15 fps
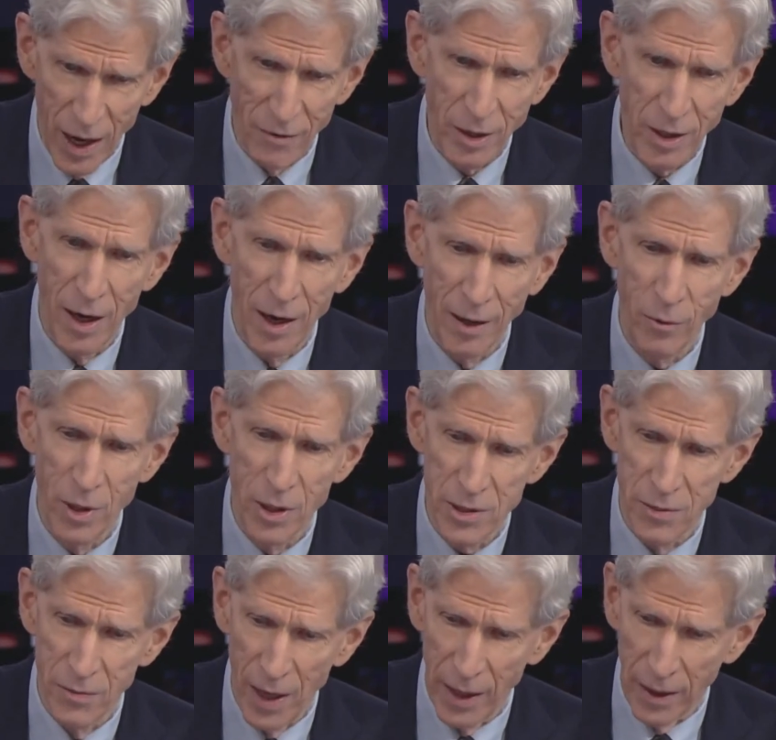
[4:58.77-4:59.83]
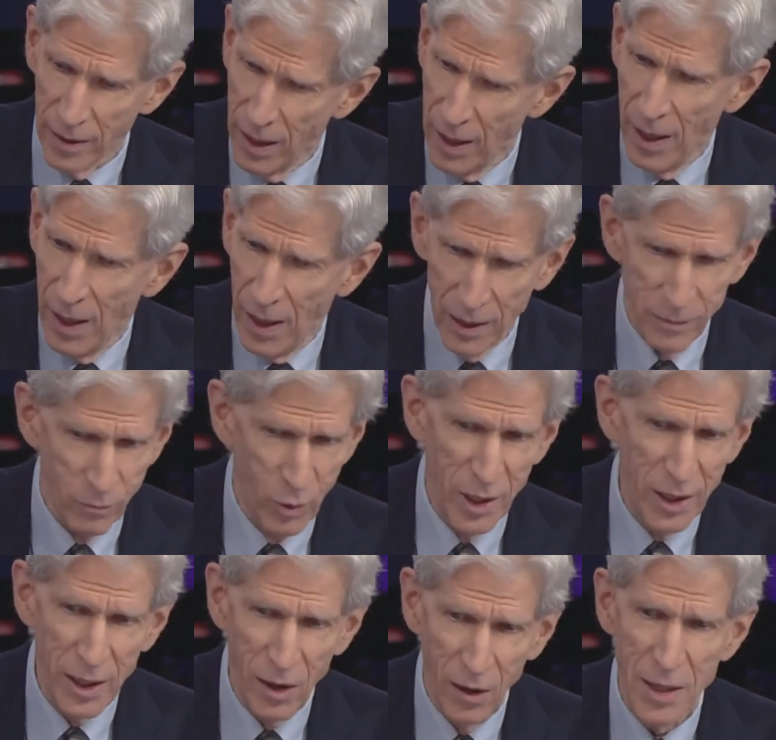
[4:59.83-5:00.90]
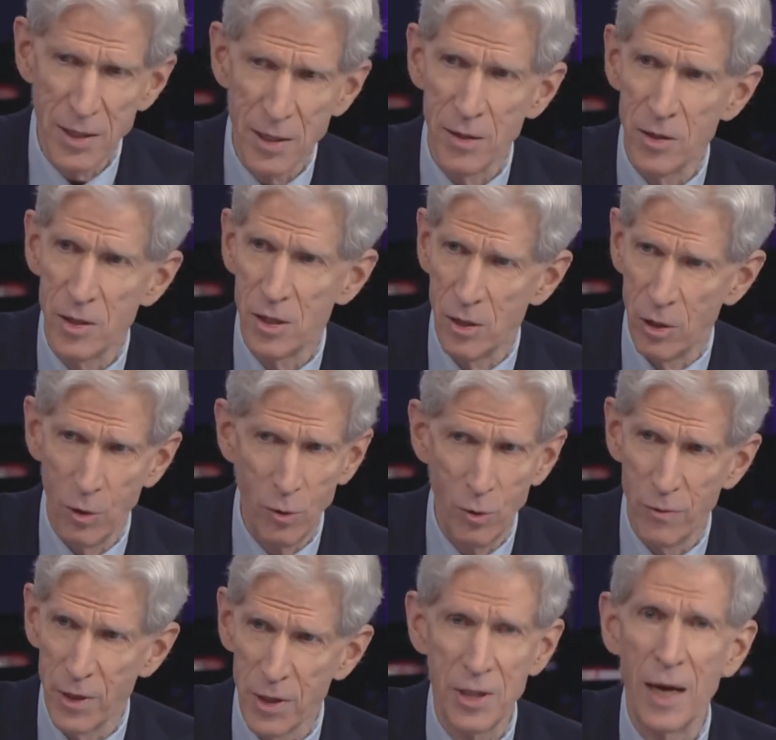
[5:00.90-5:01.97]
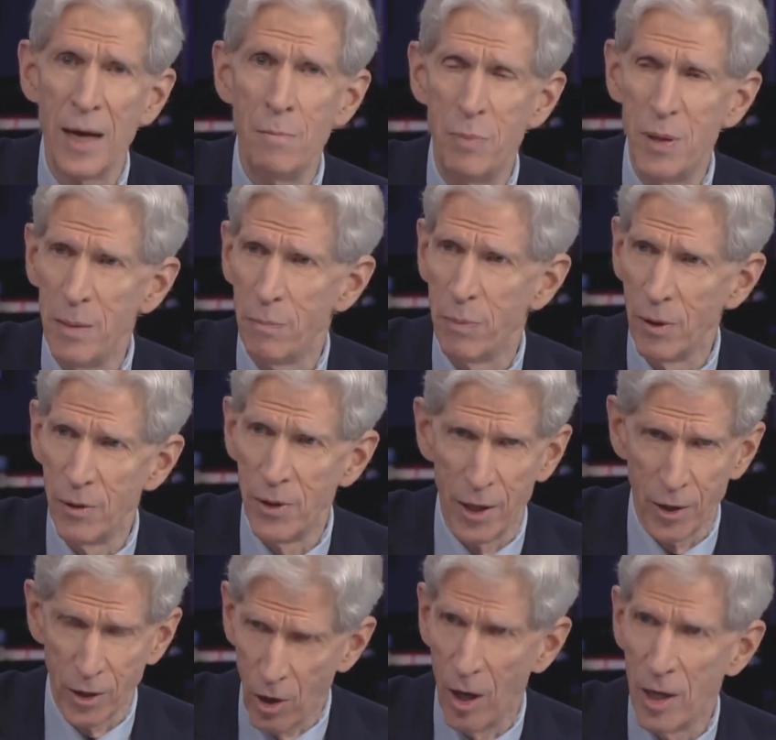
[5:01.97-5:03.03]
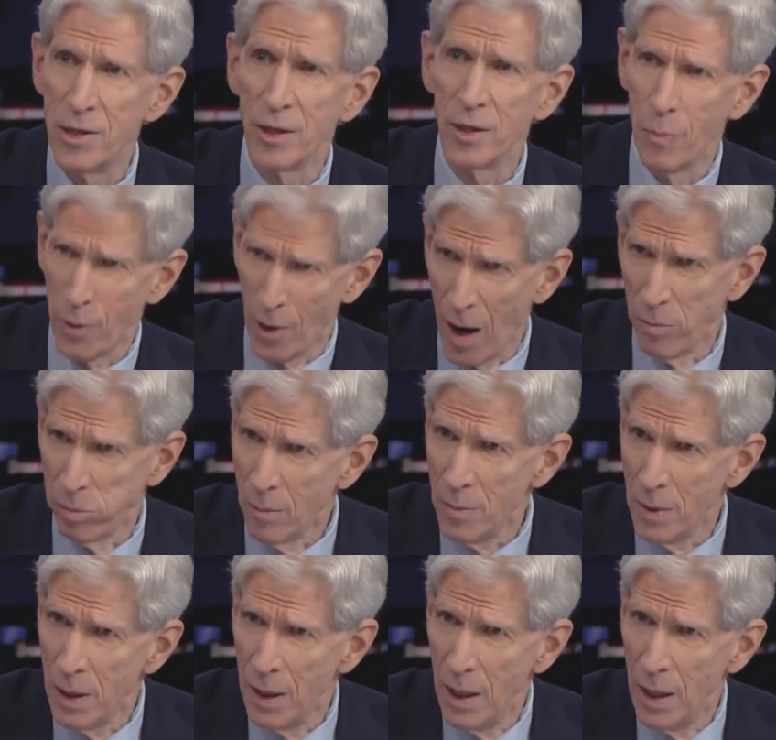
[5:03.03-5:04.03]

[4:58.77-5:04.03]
have a Congress that really listens to the same people that are causing the problem.